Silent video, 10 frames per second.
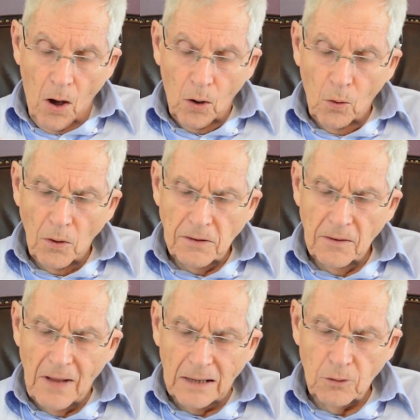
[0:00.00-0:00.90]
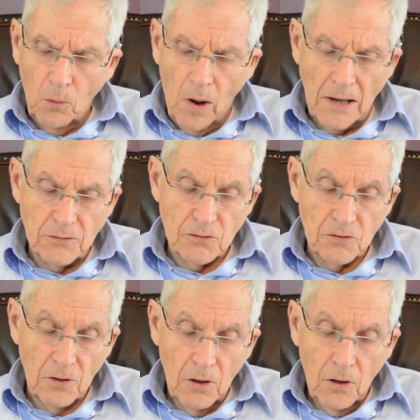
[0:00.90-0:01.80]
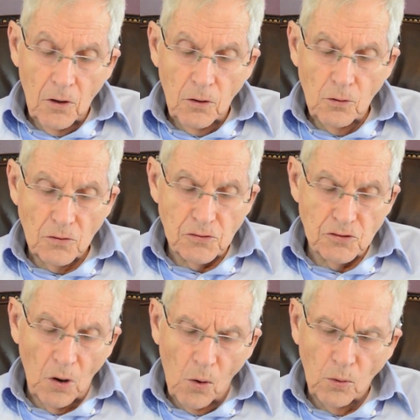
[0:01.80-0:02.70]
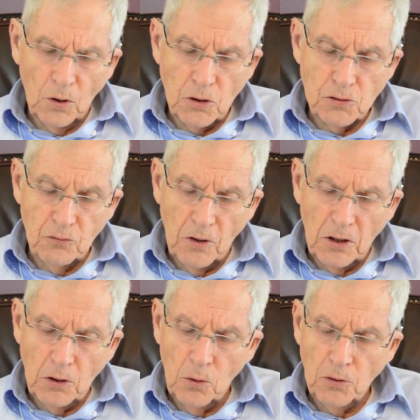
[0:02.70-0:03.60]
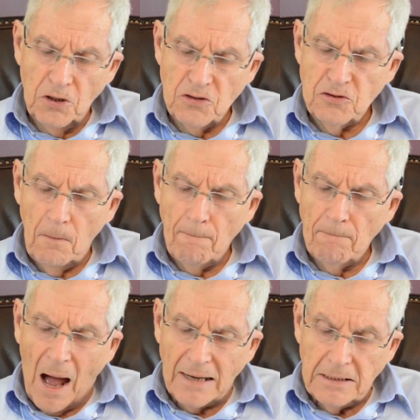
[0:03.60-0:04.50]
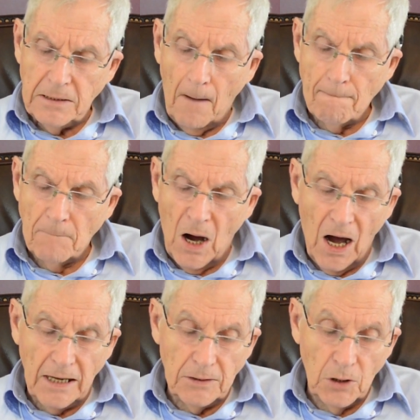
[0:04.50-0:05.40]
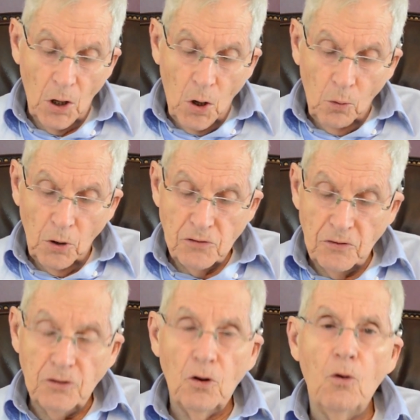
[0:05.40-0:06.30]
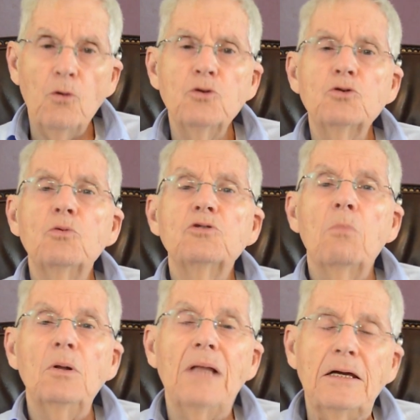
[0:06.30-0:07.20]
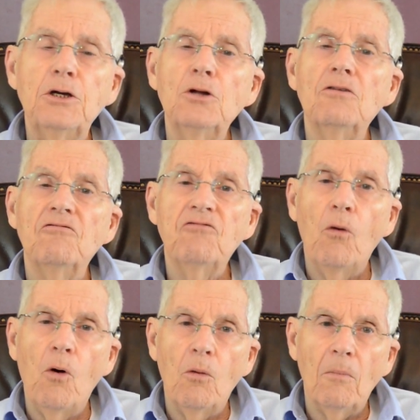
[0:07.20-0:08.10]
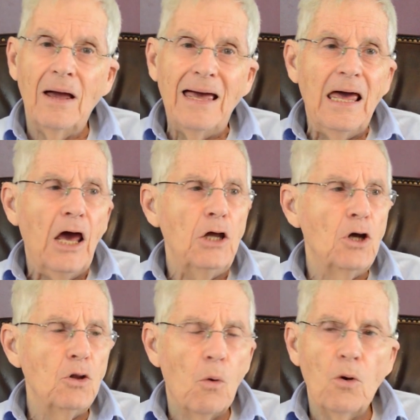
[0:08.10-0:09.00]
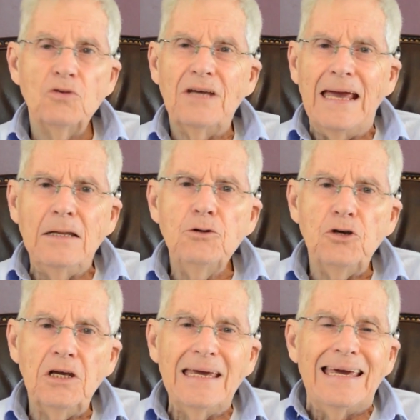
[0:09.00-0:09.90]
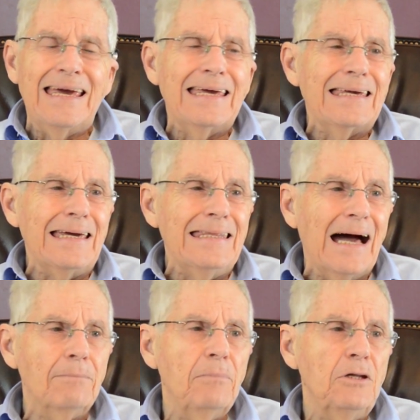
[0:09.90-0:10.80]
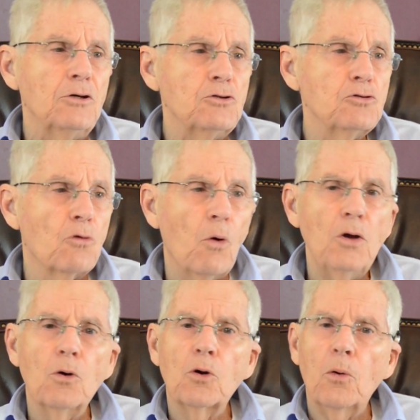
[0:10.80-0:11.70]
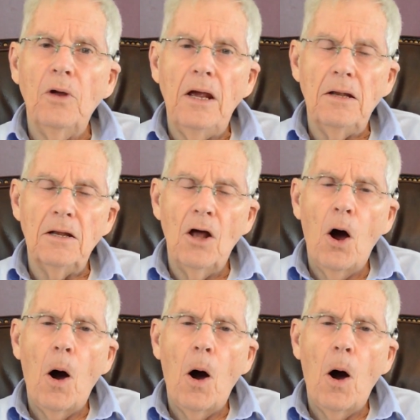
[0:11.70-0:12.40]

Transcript: According to Dr. Weiss, your soul is really your disembodied mind which returns to its molecular form. In other words, energy cannot be destroyed or created.